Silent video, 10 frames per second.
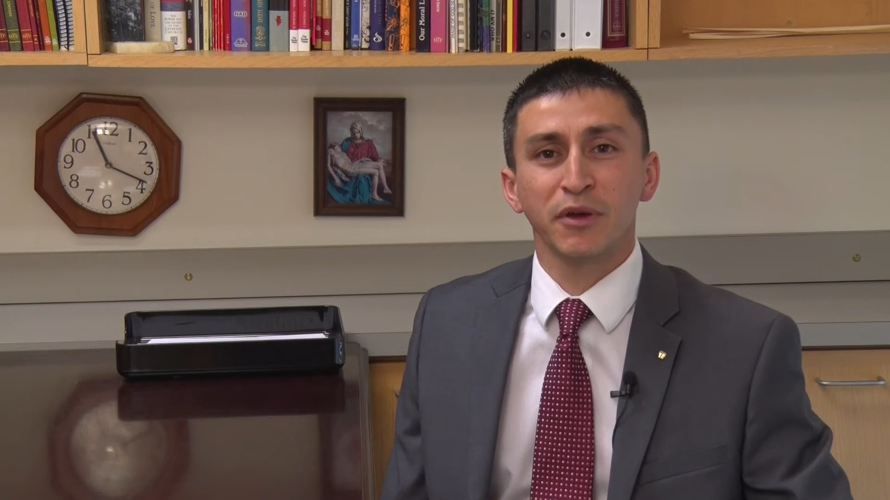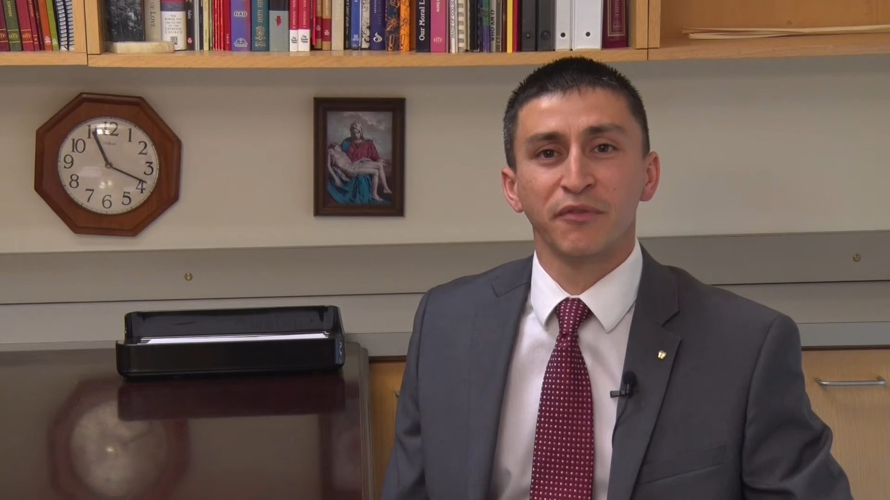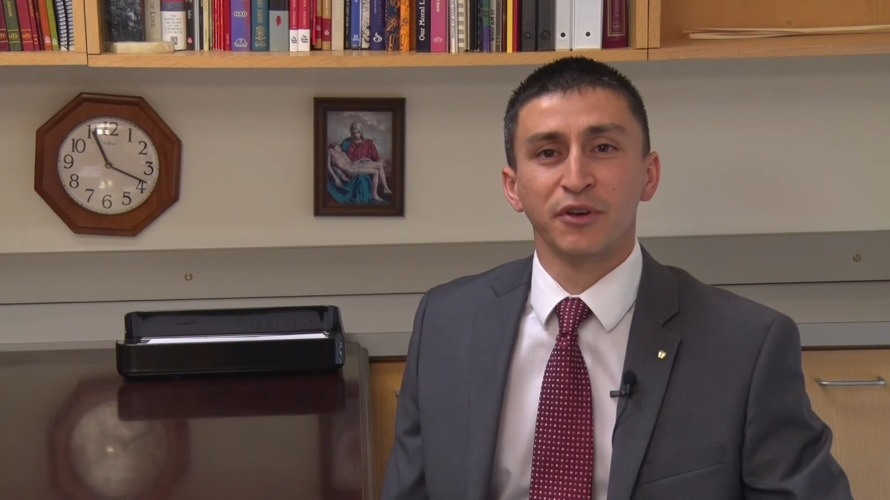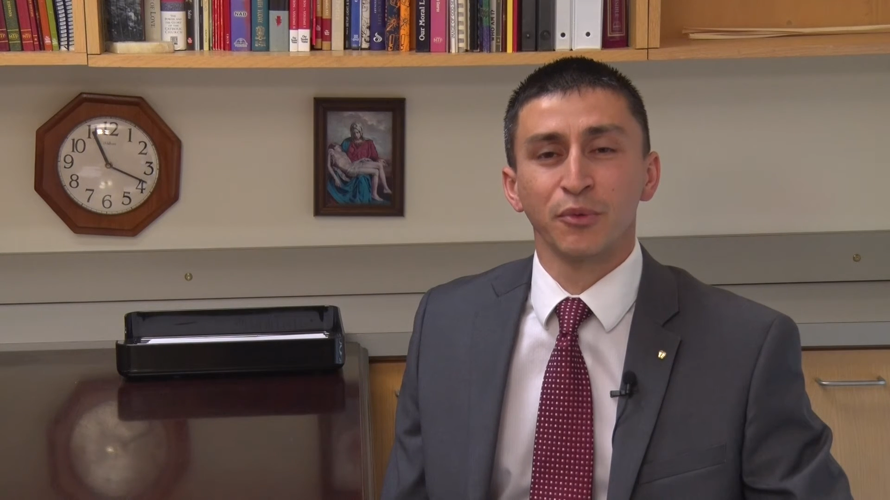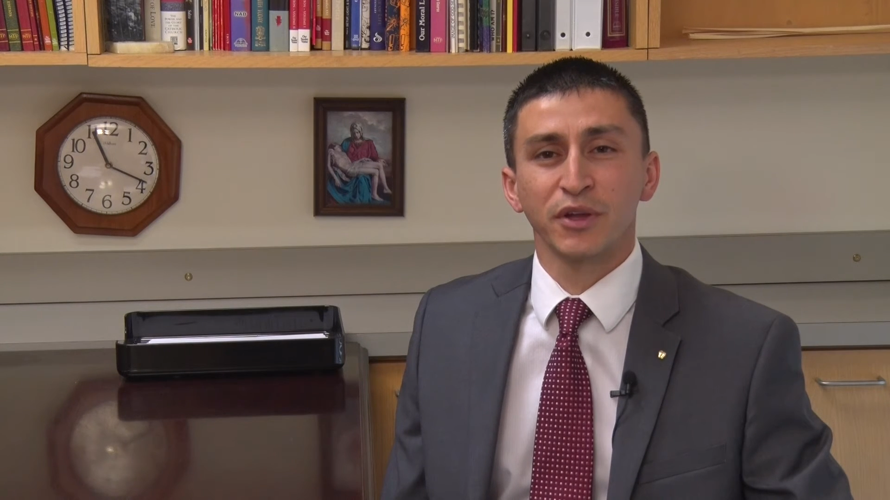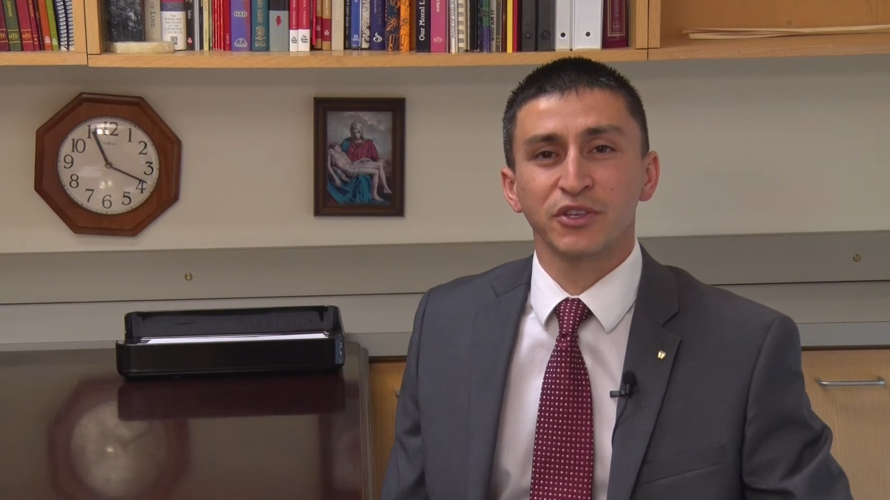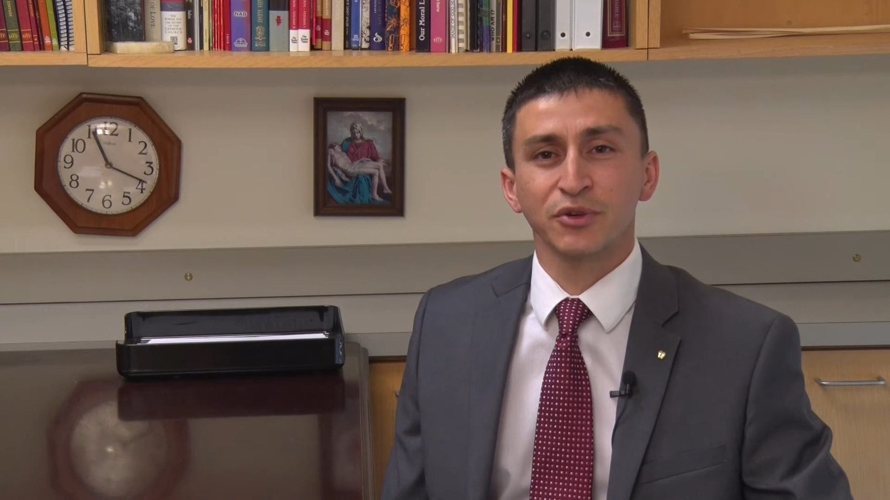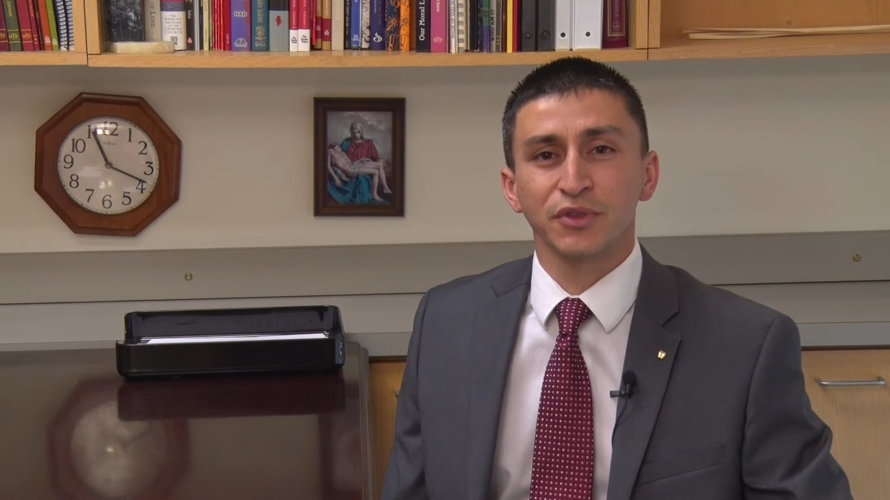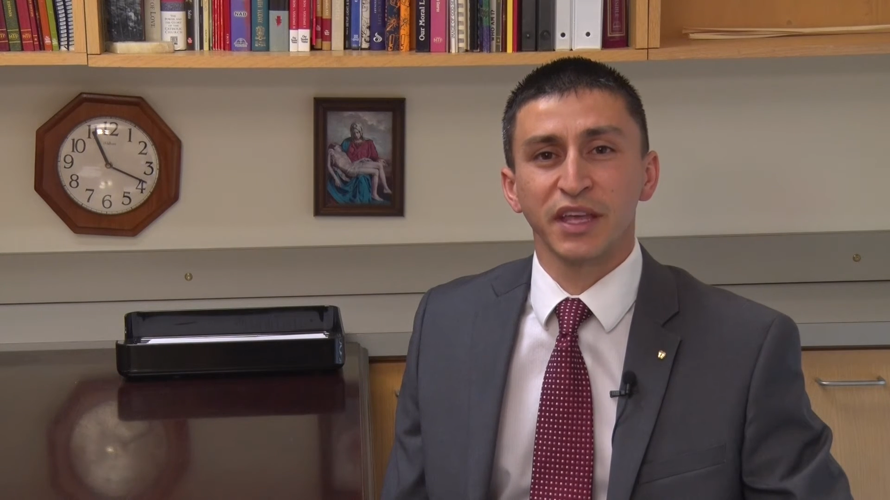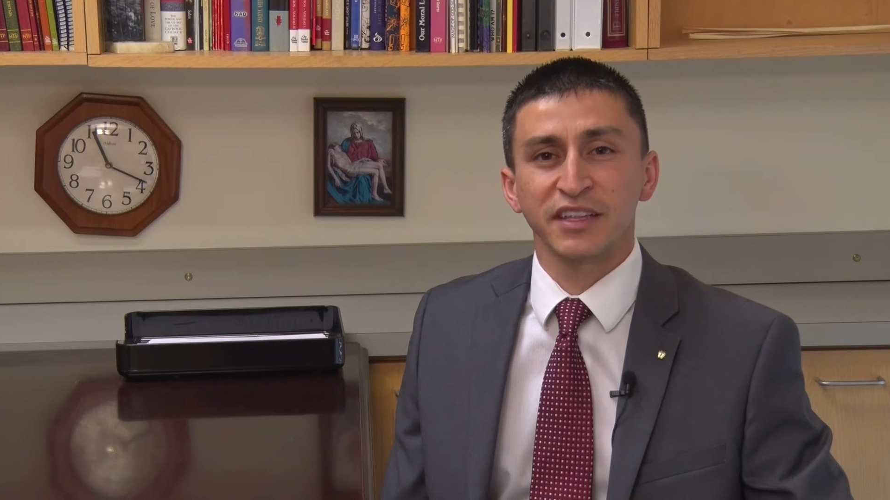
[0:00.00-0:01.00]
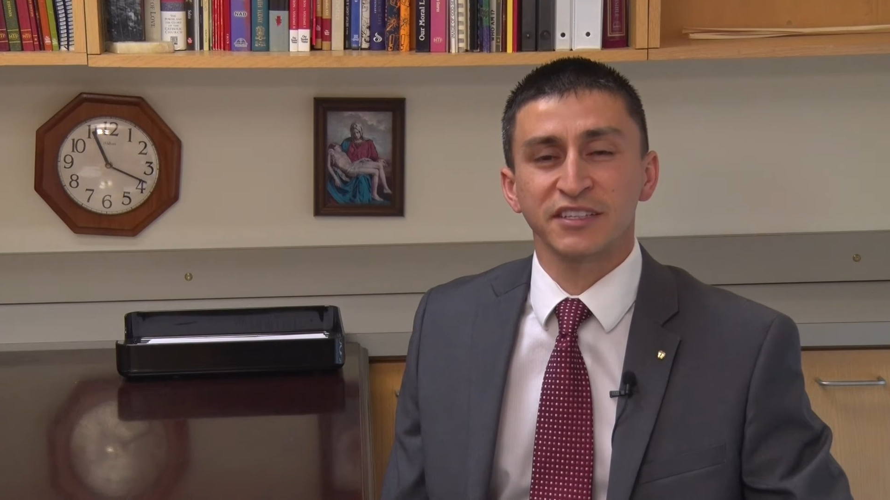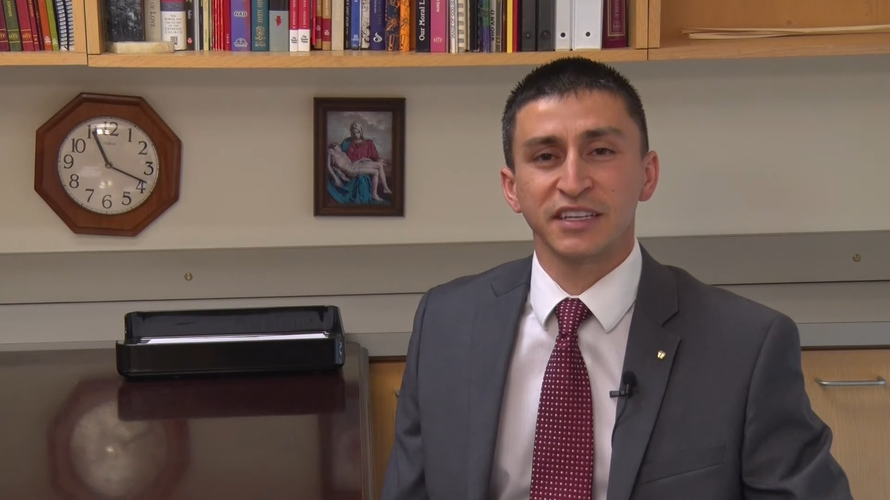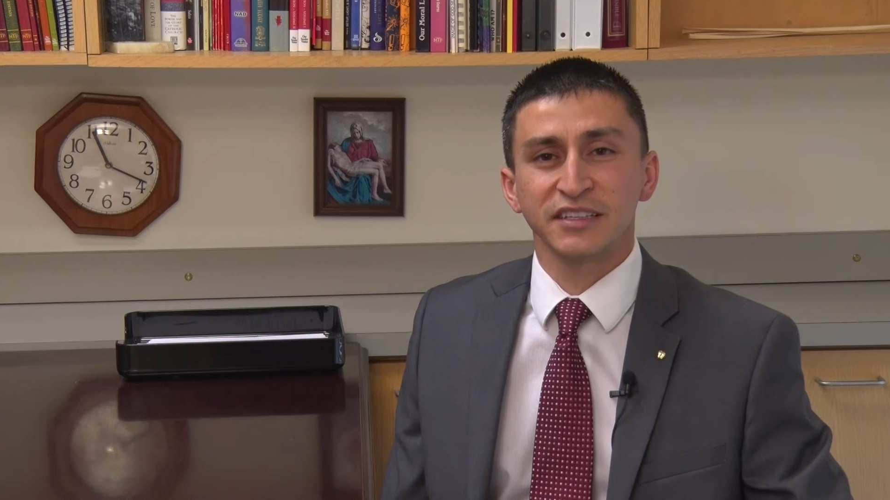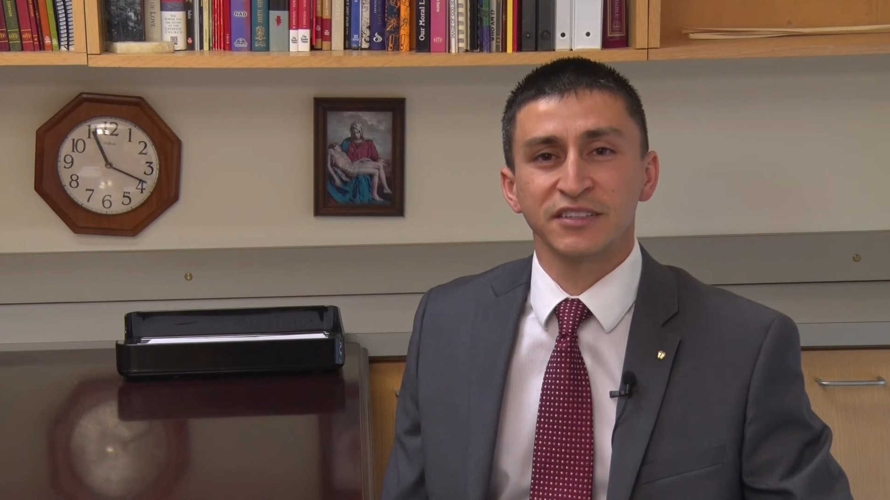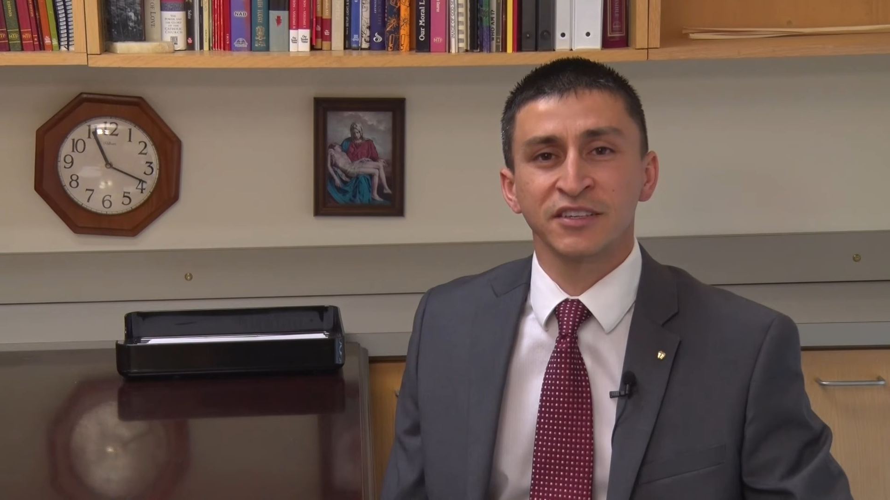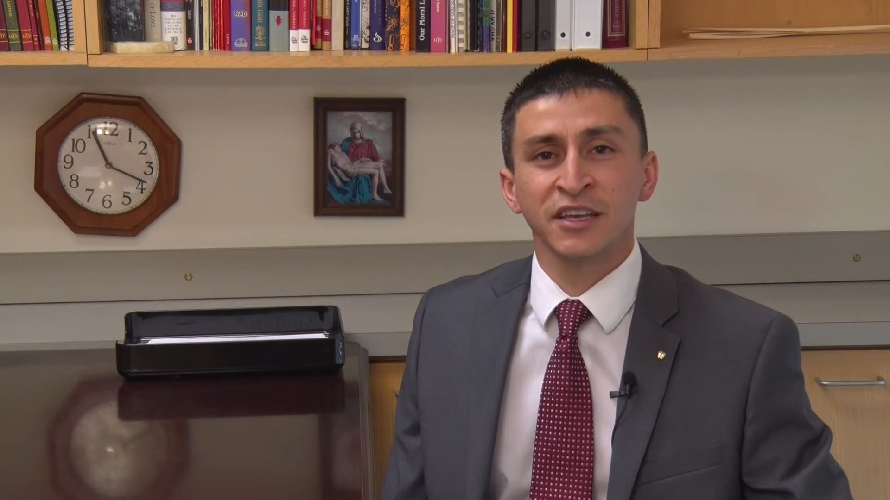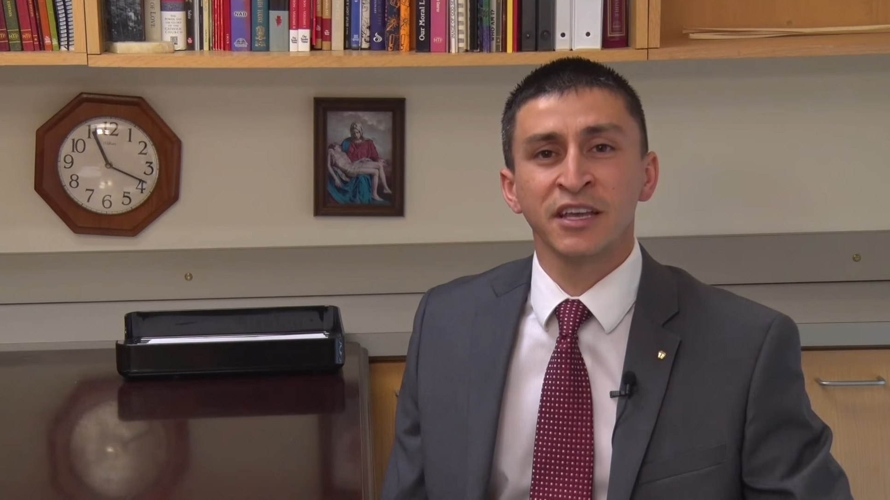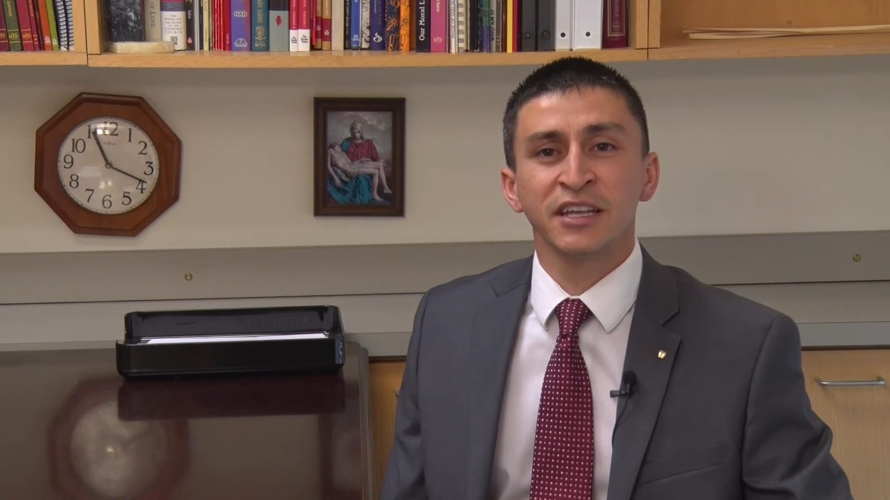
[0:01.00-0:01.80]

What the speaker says: of an original death sentence